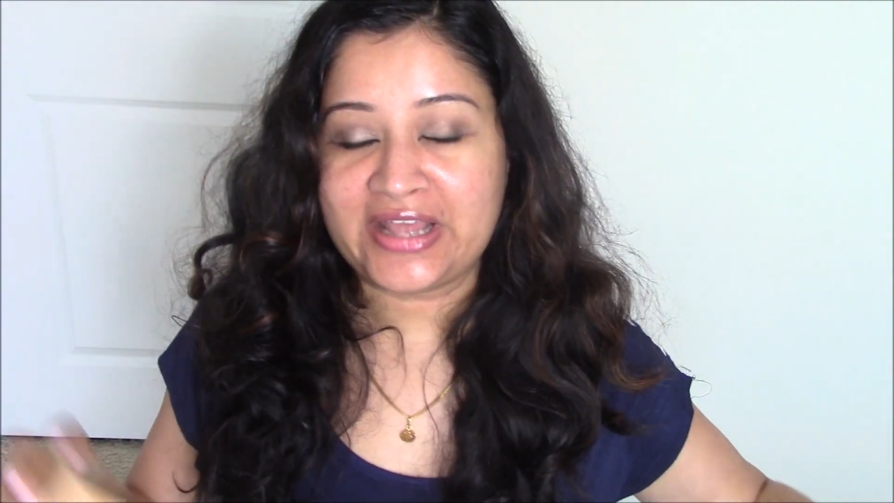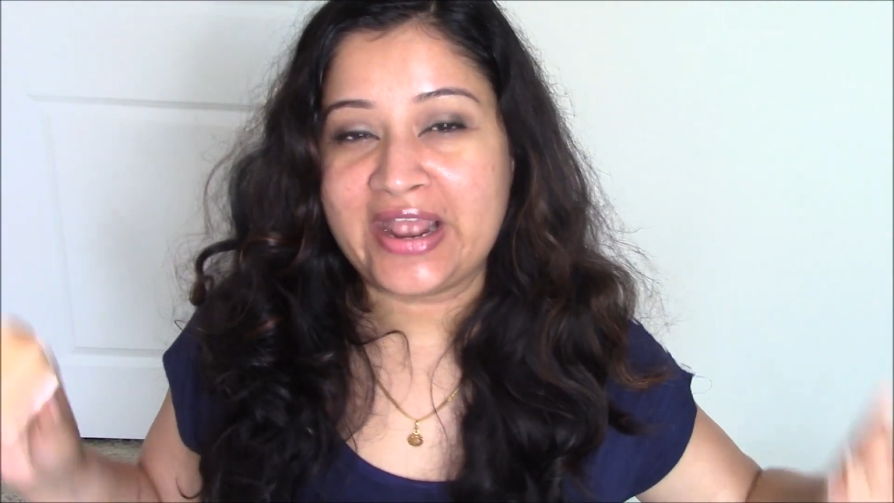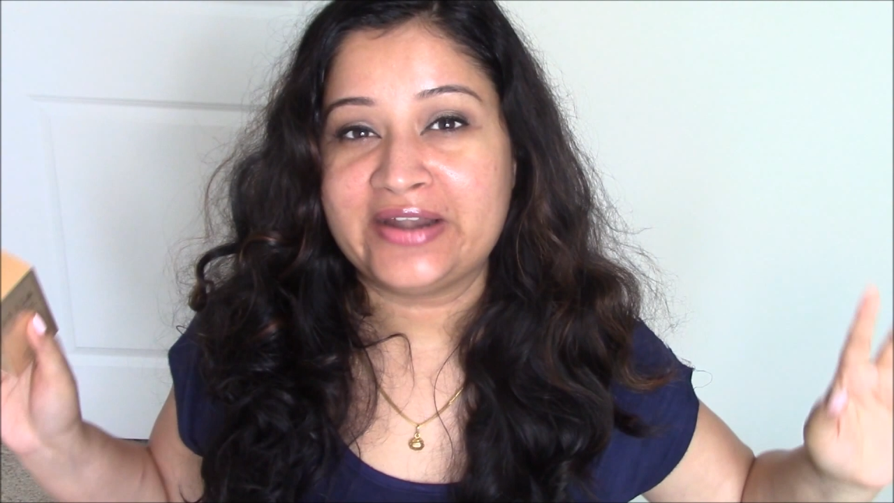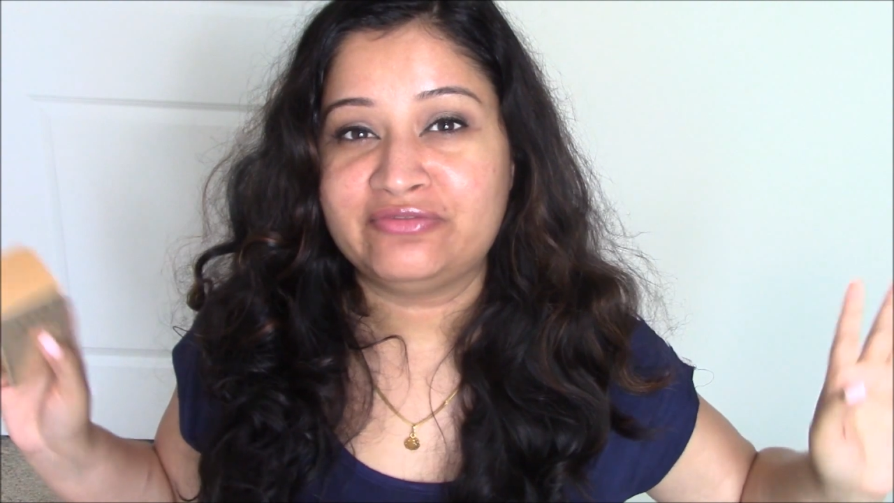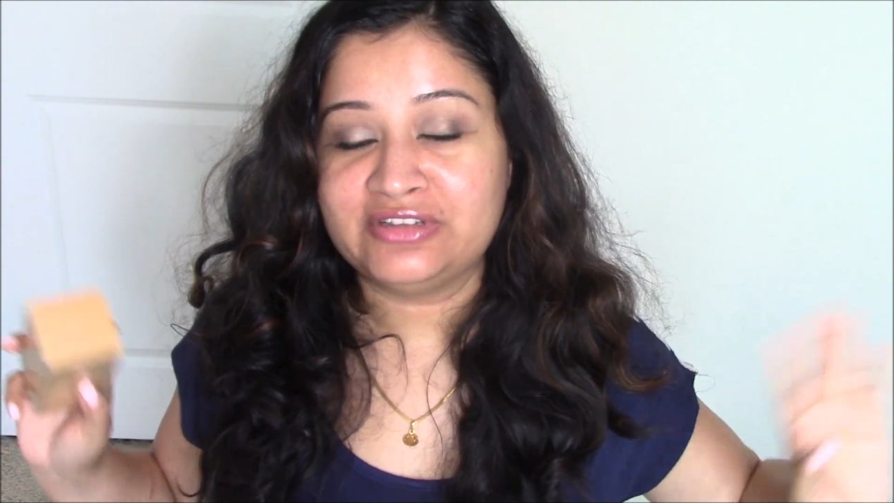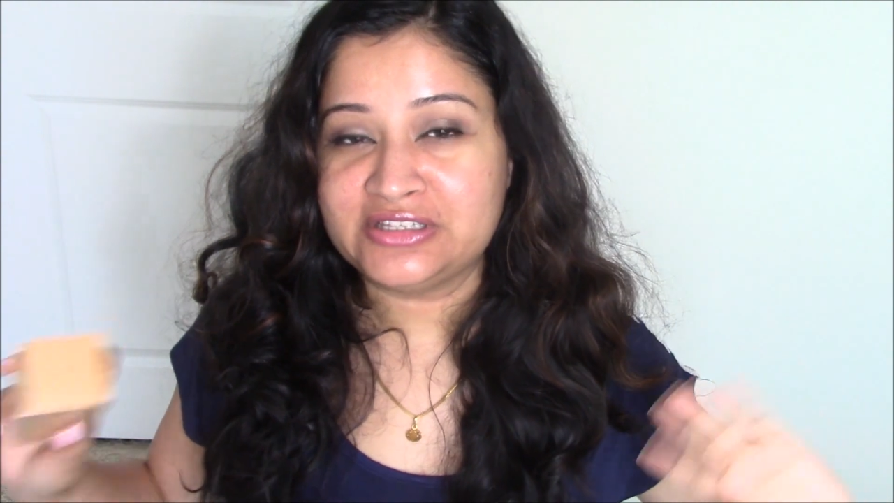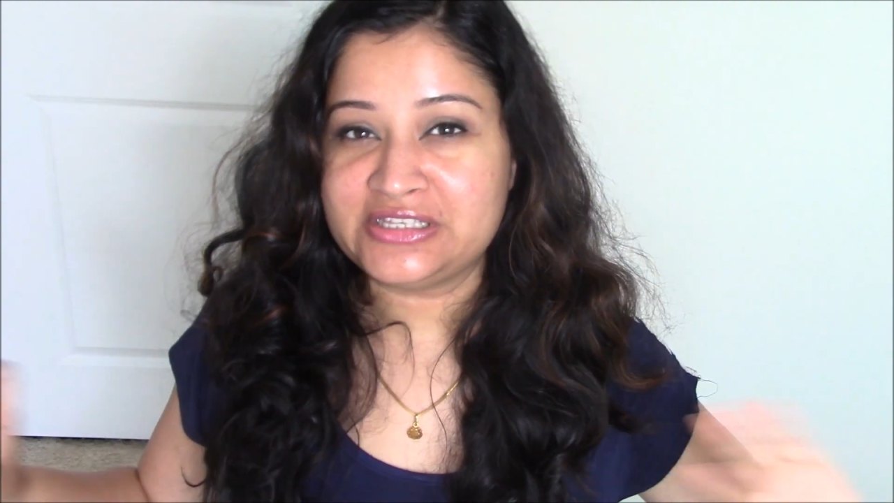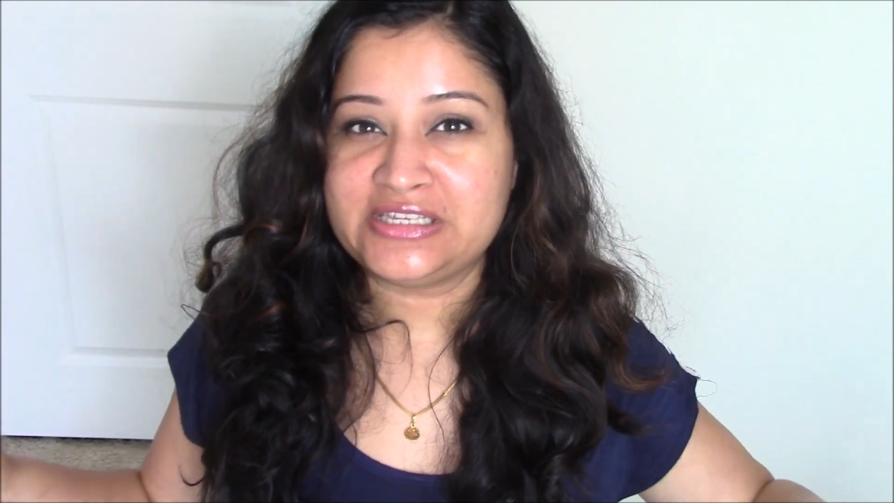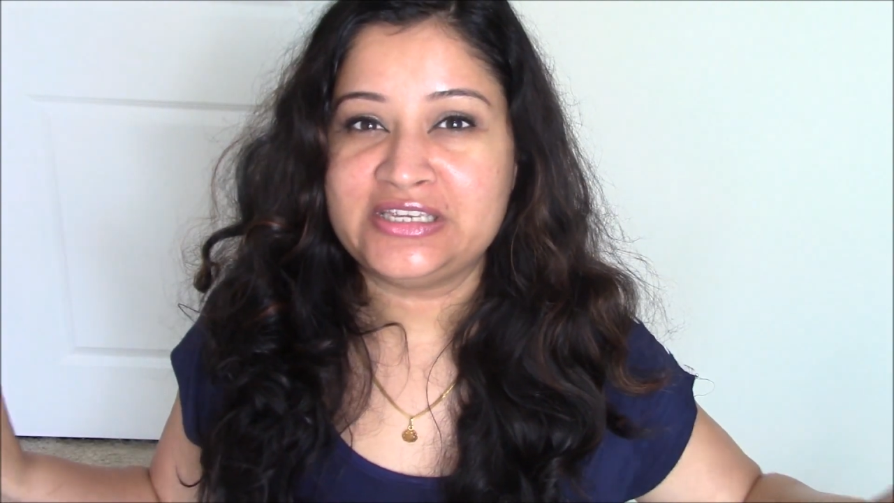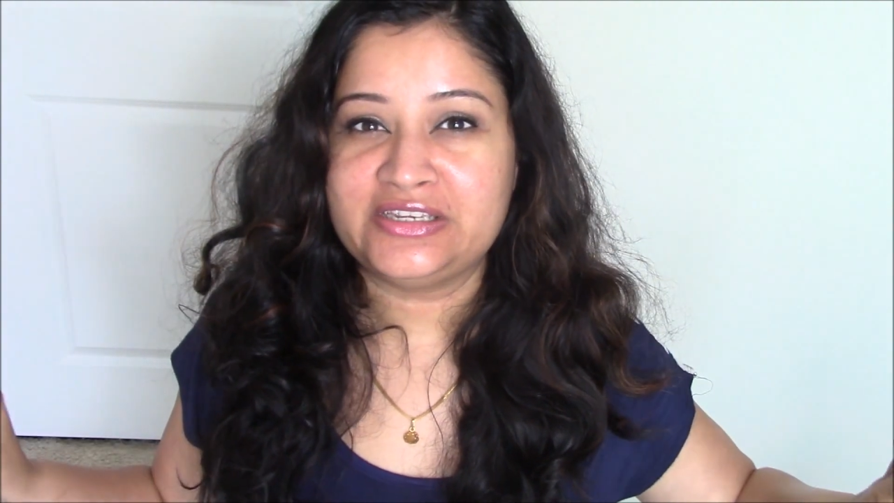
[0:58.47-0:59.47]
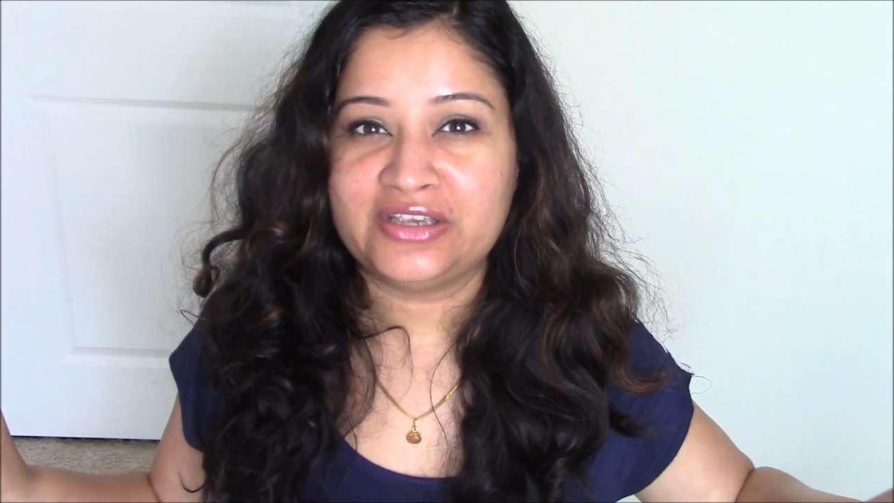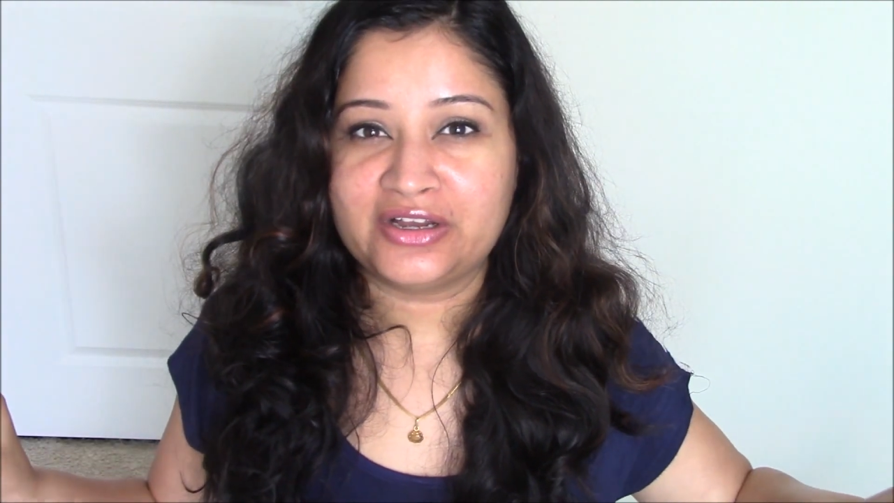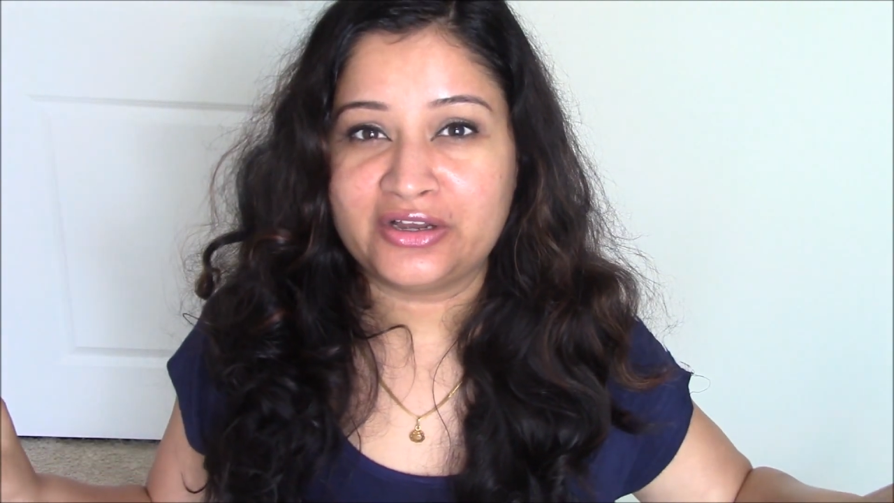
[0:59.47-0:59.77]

and we'll see